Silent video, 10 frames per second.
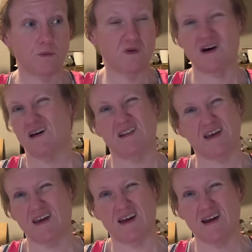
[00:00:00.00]
Not
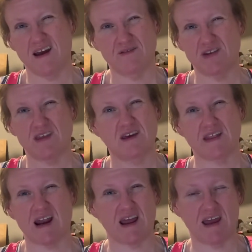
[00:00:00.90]
like everything
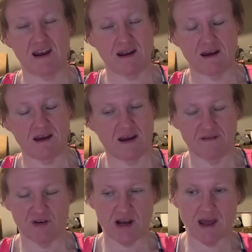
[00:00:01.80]
that I ate
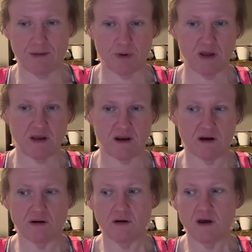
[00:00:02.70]
every day, but you know,